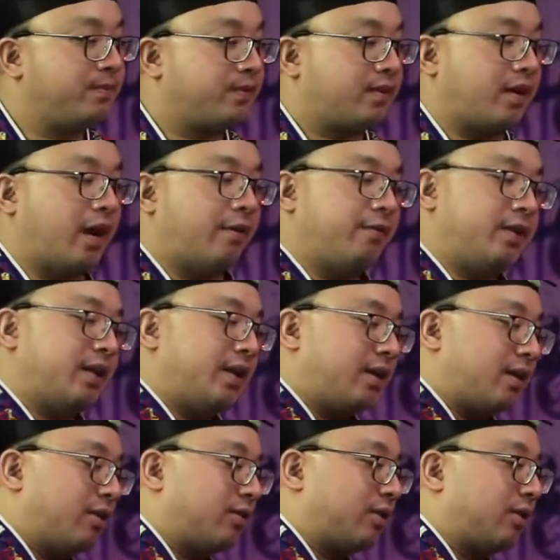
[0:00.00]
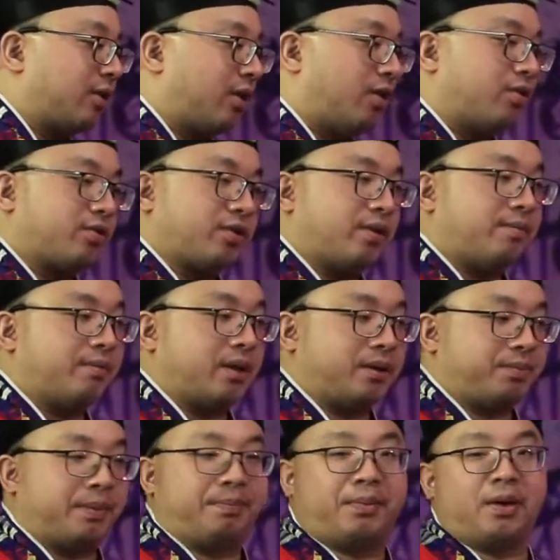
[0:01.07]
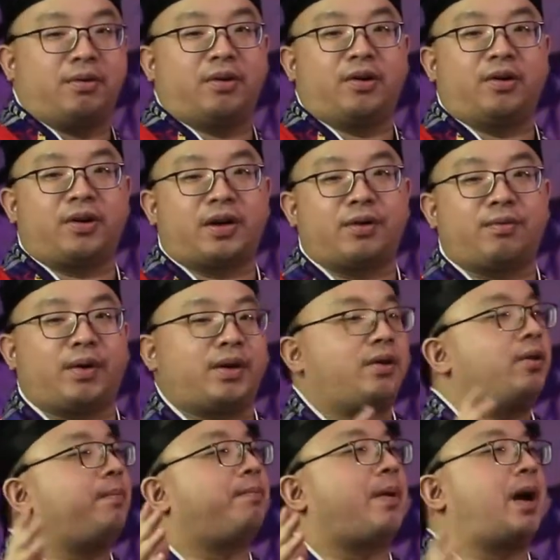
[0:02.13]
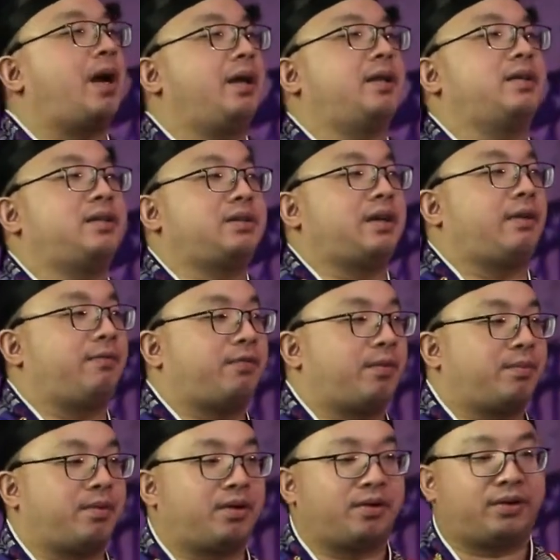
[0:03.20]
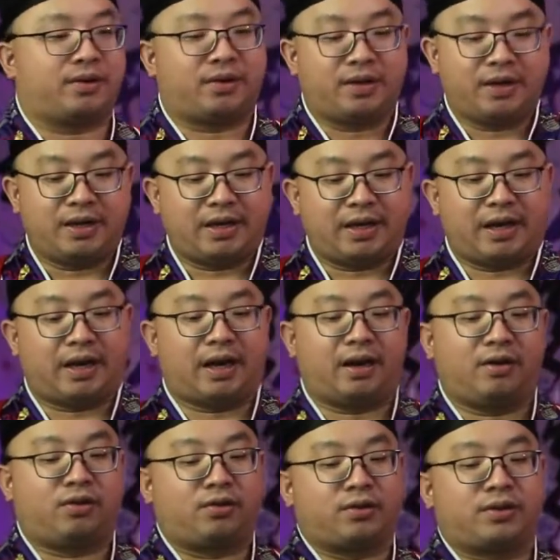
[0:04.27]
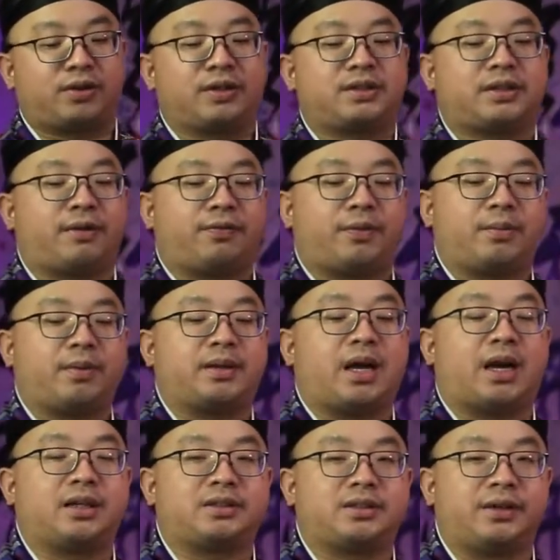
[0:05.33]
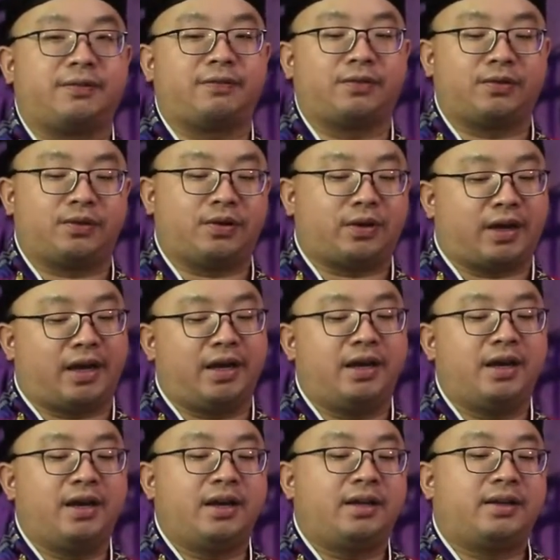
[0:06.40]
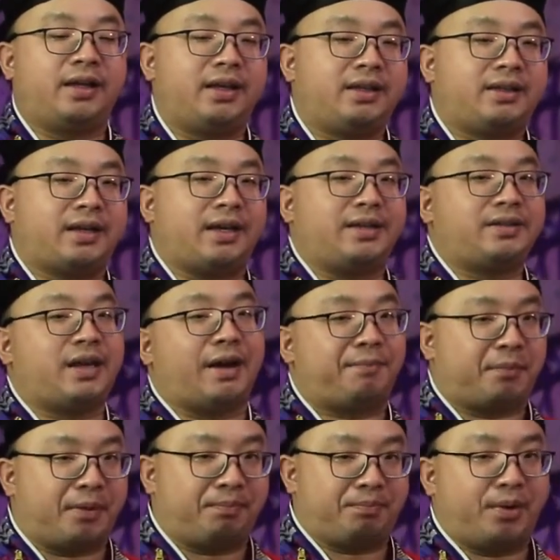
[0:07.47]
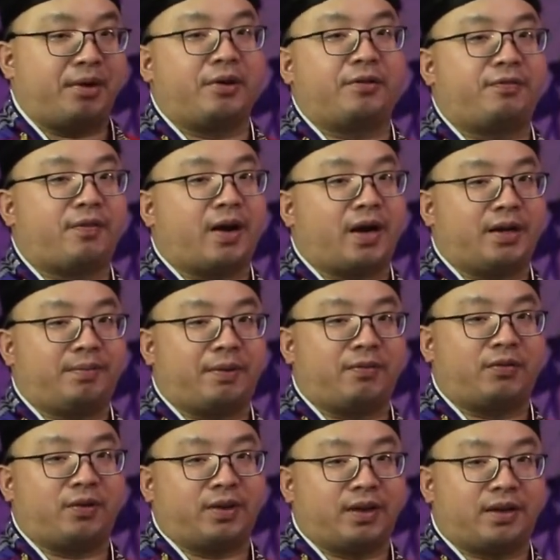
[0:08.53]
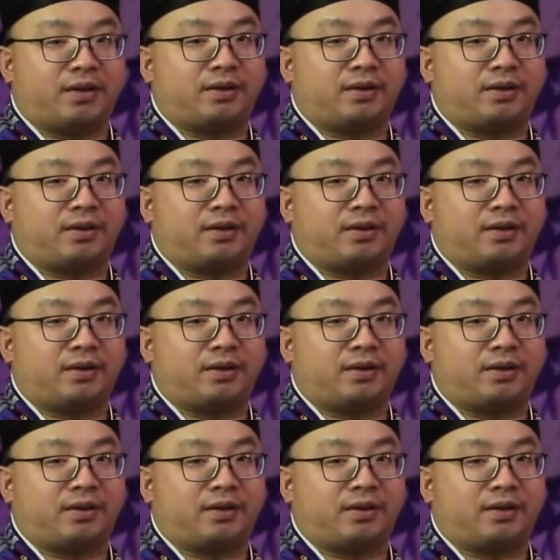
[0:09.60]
Everything goes on the altar must be pure. Okay, when you buy the stuff from your, order the stuff from your Dai Sifu, okay, these things have been purified before they